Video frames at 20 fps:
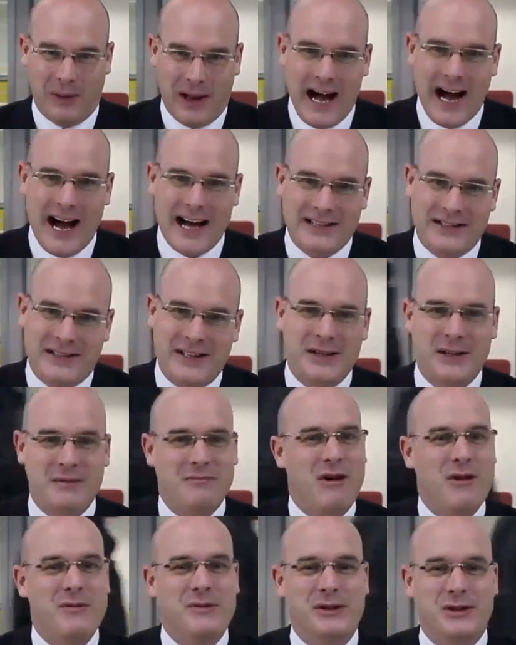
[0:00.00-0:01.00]
blast at the
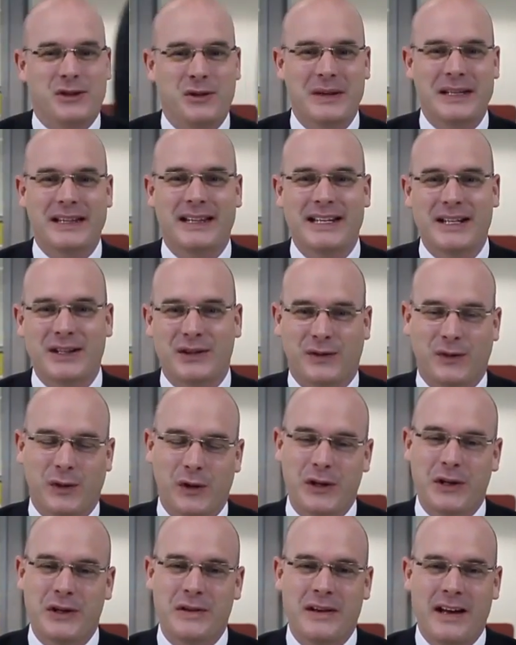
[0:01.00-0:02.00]
moment doing these
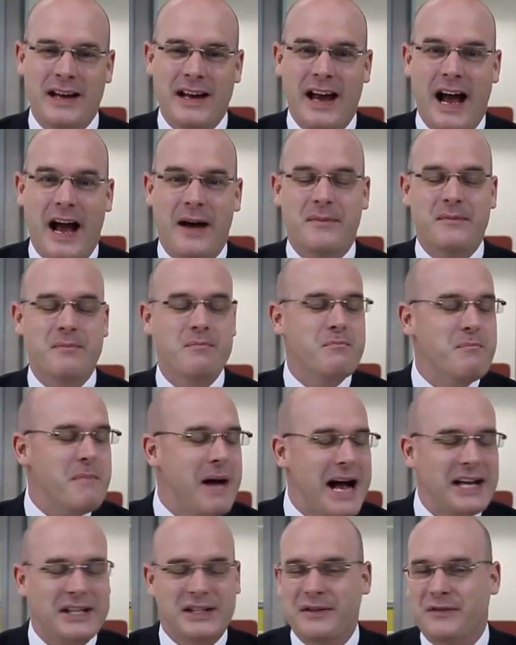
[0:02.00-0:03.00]
for you, and
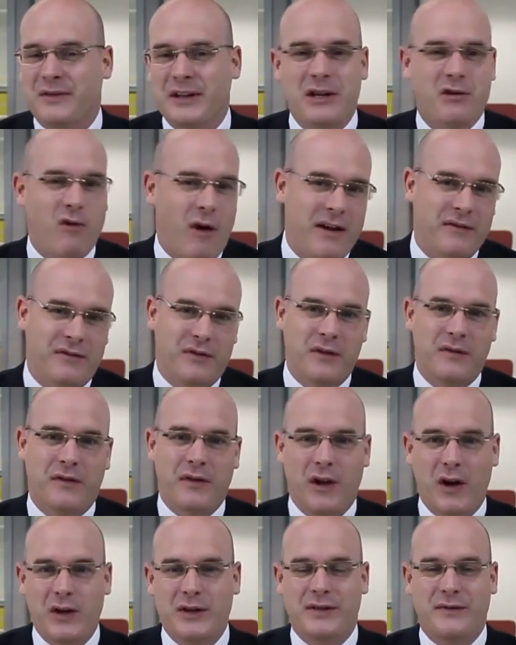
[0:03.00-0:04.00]
massively grateful
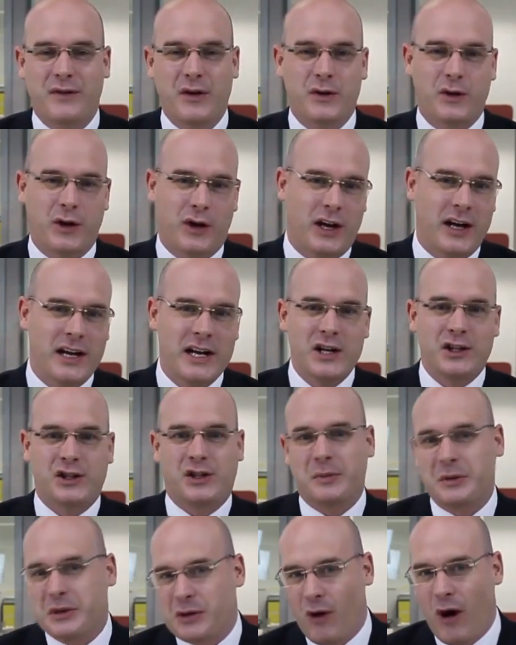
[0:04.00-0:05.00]
for those of you that are
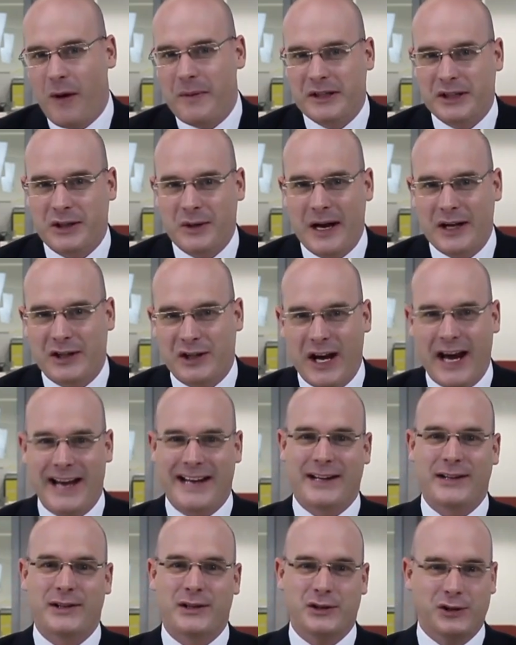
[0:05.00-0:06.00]
subscribing to our
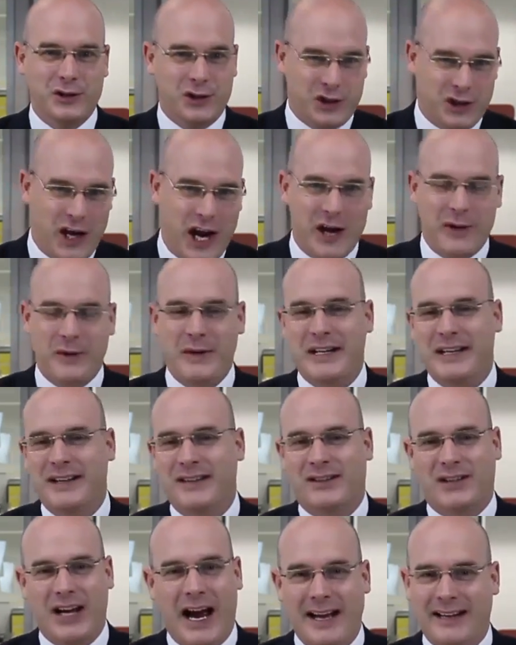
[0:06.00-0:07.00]
channel and sharing
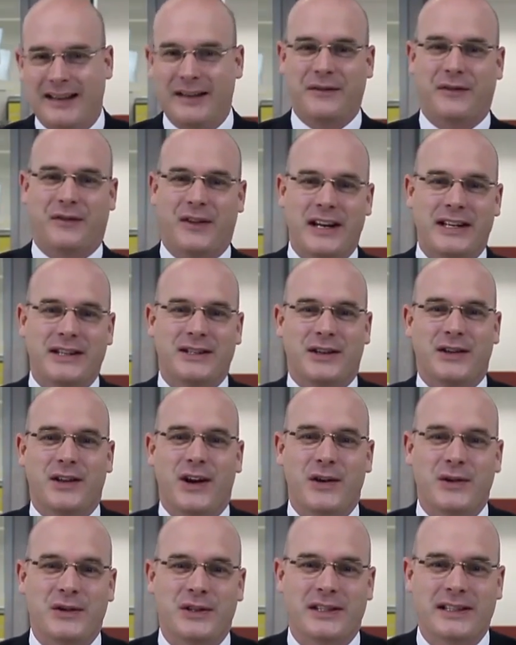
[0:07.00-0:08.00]
and tagging friends and
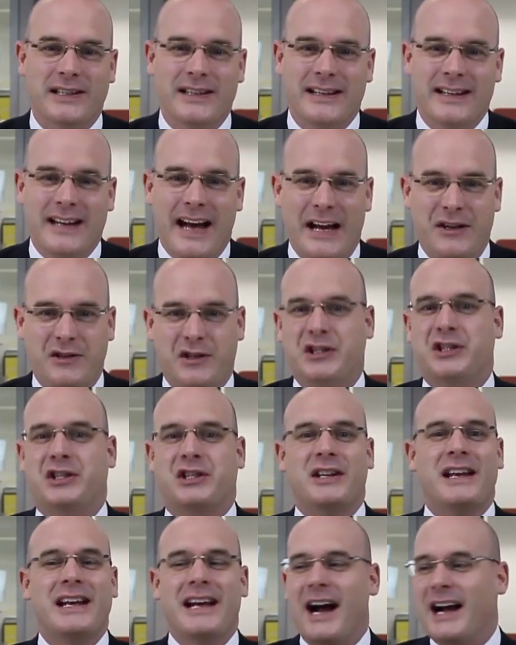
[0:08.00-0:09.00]
those, and
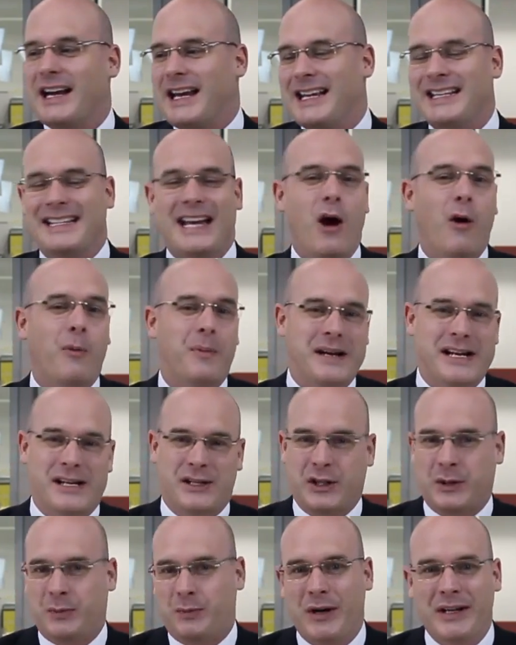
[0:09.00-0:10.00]
just, I guess, helping
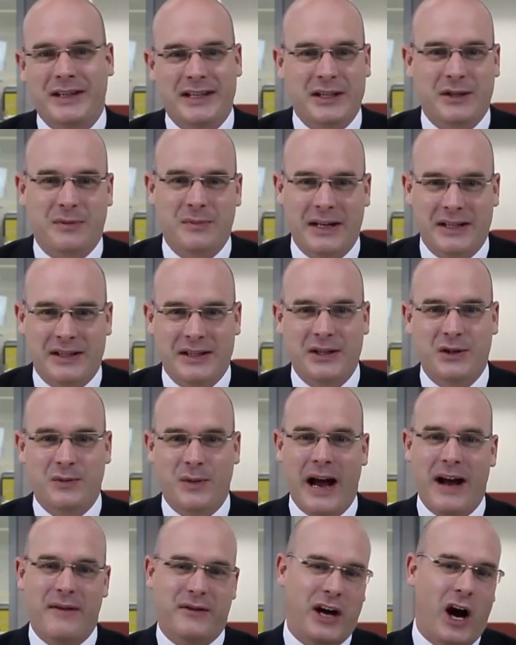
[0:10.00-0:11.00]
us spread this message.
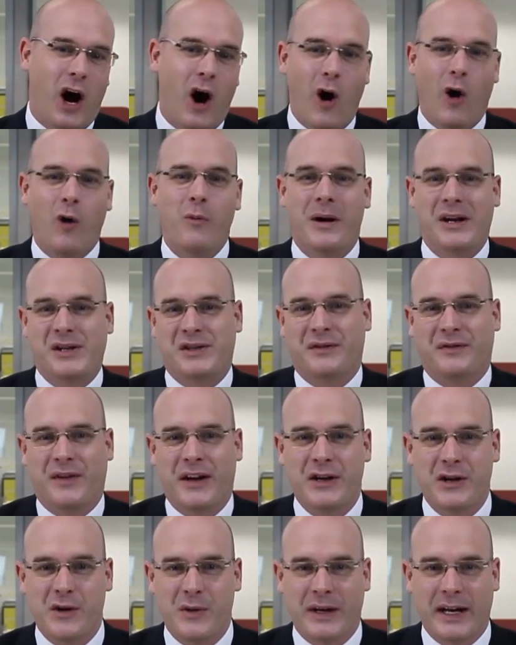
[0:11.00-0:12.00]
We're having a whole bunch of
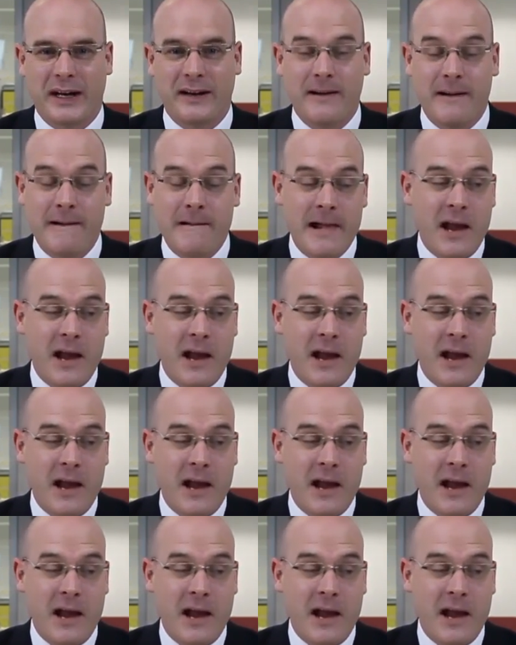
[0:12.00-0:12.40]
fun doing it.